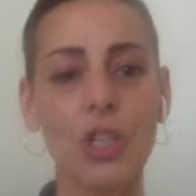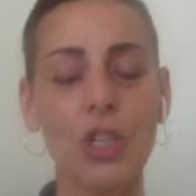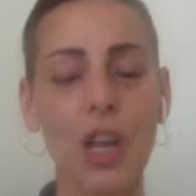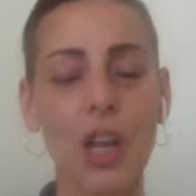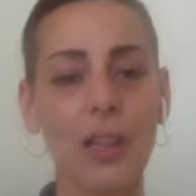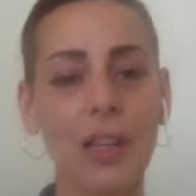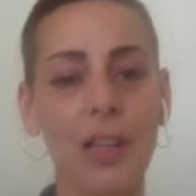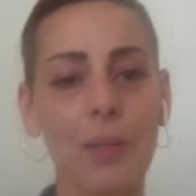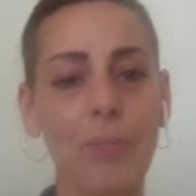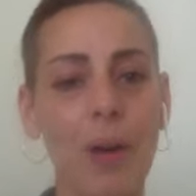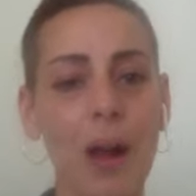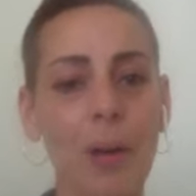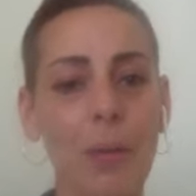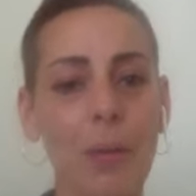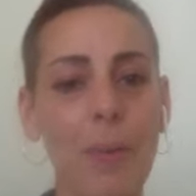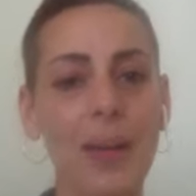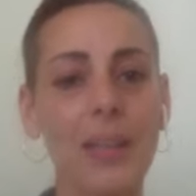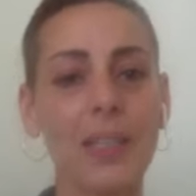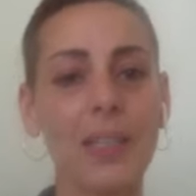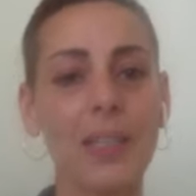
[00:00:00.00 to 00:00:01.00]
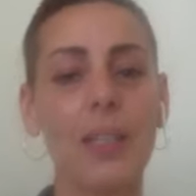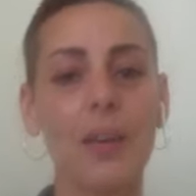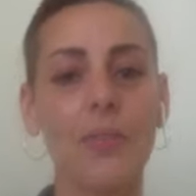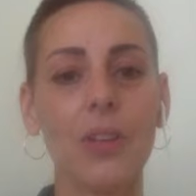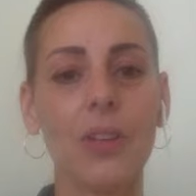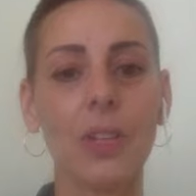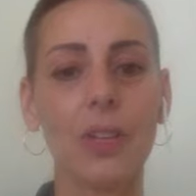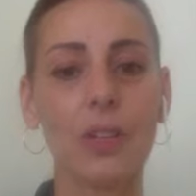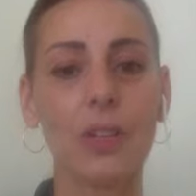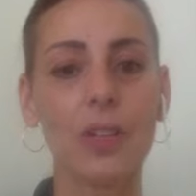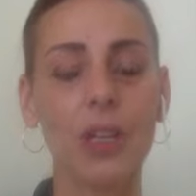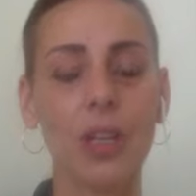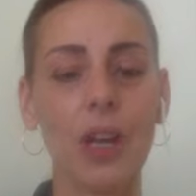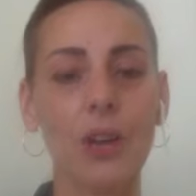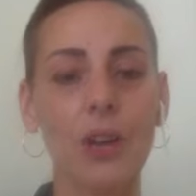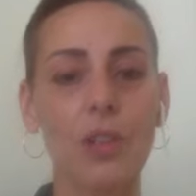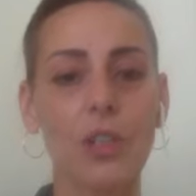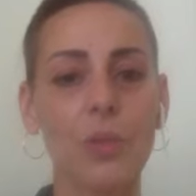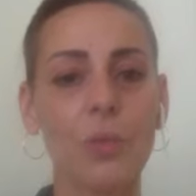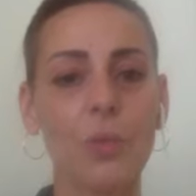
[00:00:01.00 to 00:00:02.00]
Shelly probably about seven years
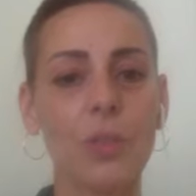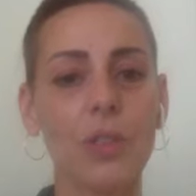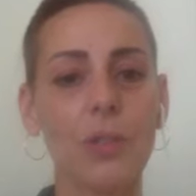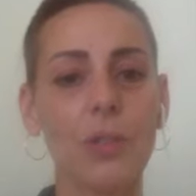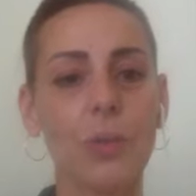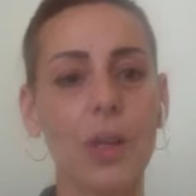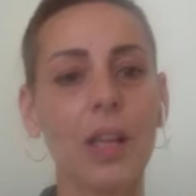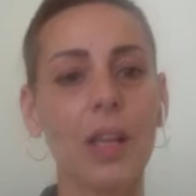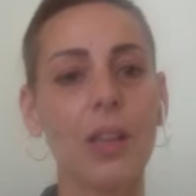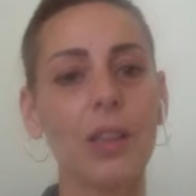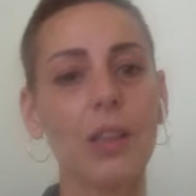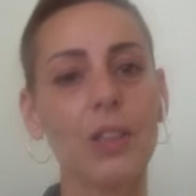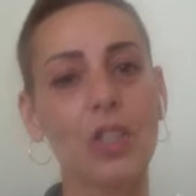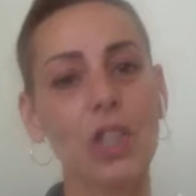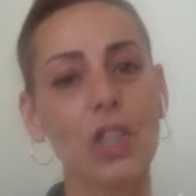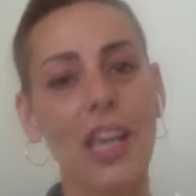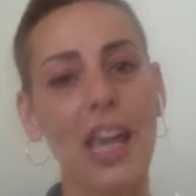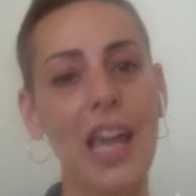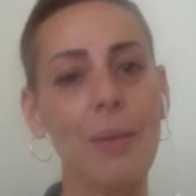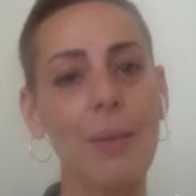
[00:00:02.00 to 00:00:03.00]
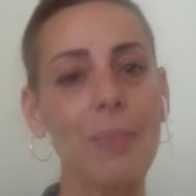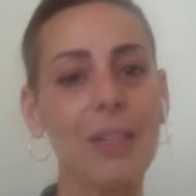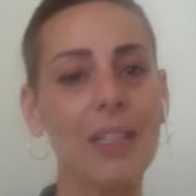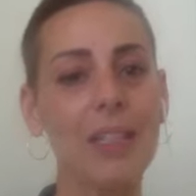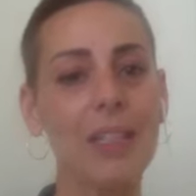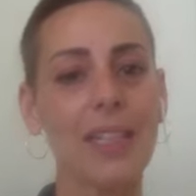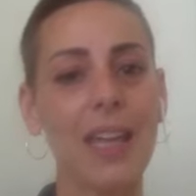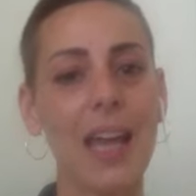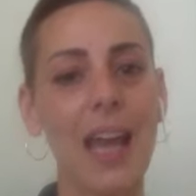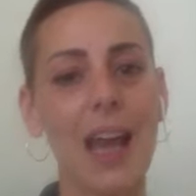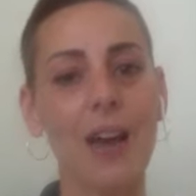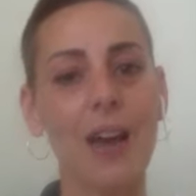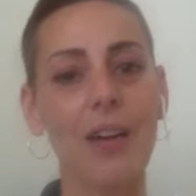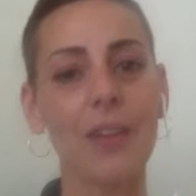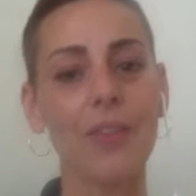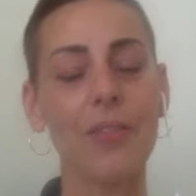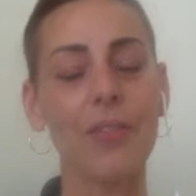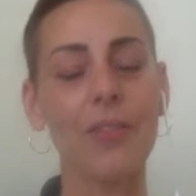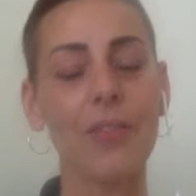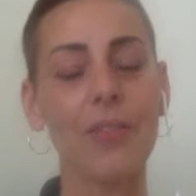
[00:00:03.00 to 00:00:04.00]
ago. She was doing a, she came into
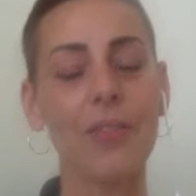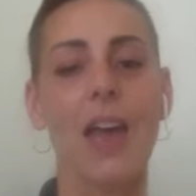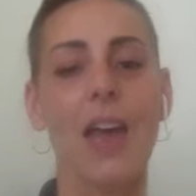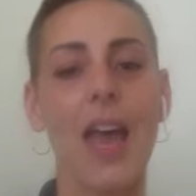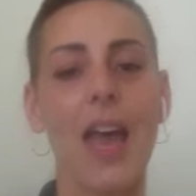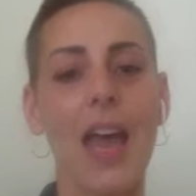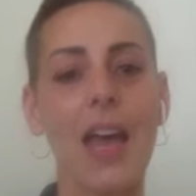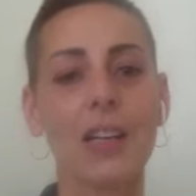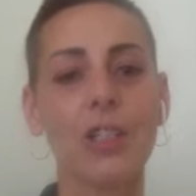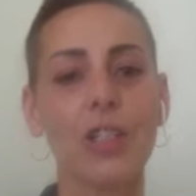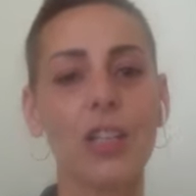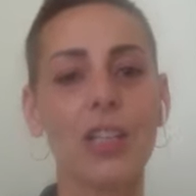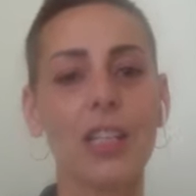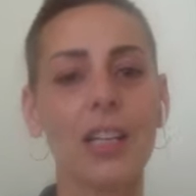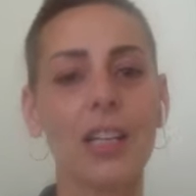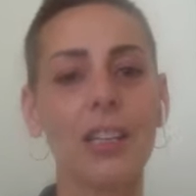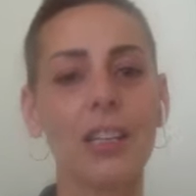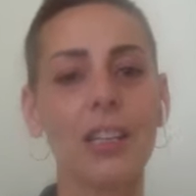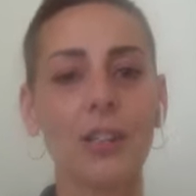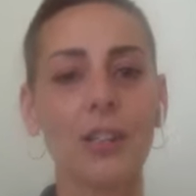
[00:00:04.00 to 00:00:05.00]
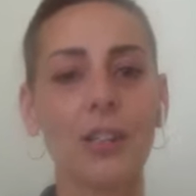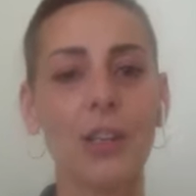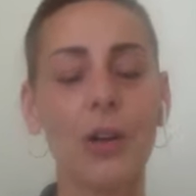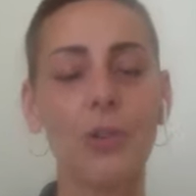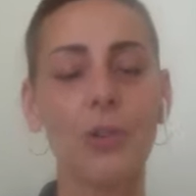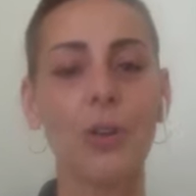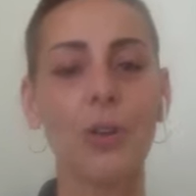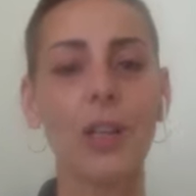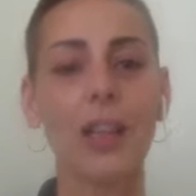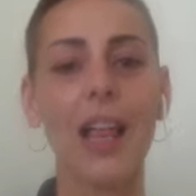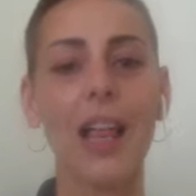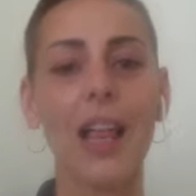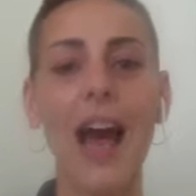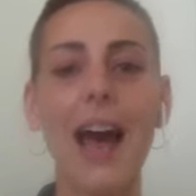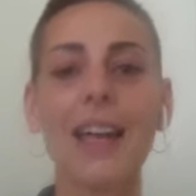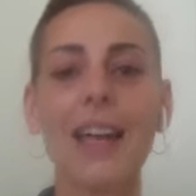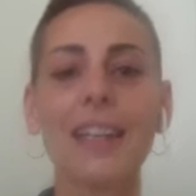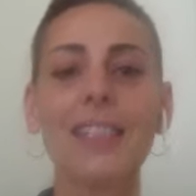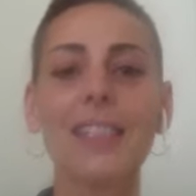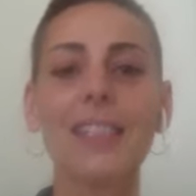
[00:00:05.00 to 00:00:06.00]
town and she did a little local
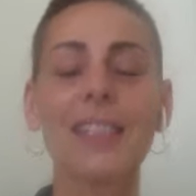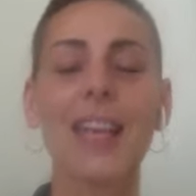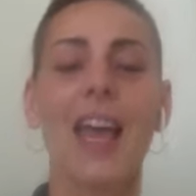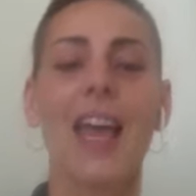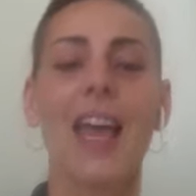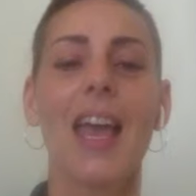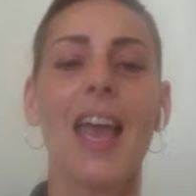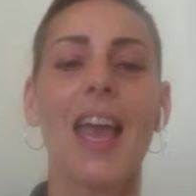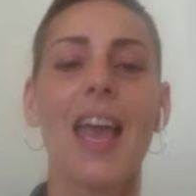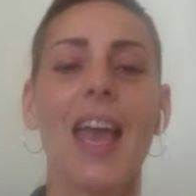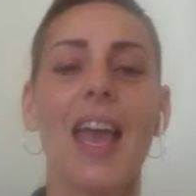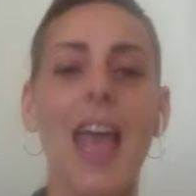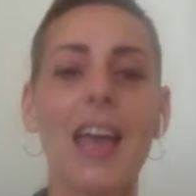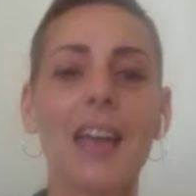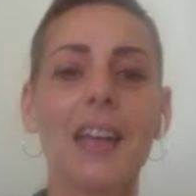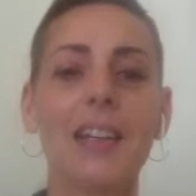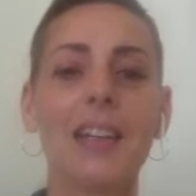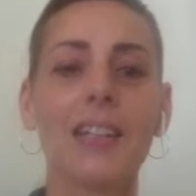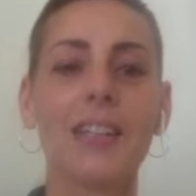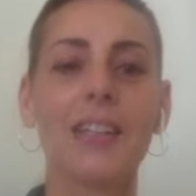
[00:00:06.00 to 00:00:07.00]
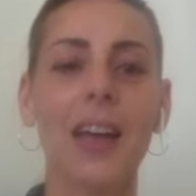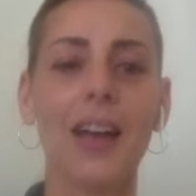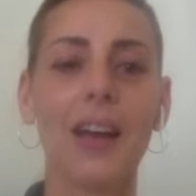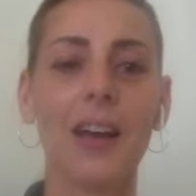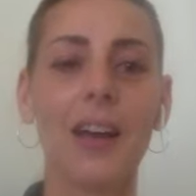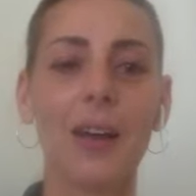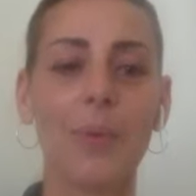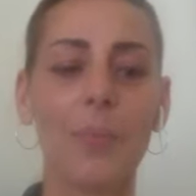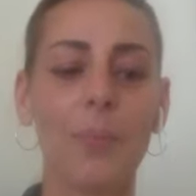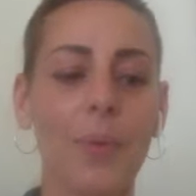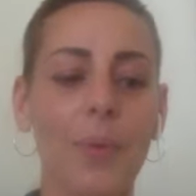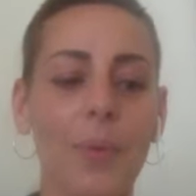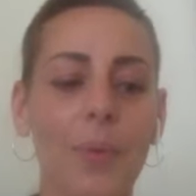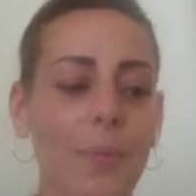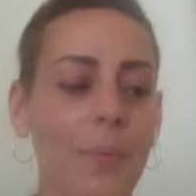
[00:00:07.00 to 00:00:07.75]
class. And um,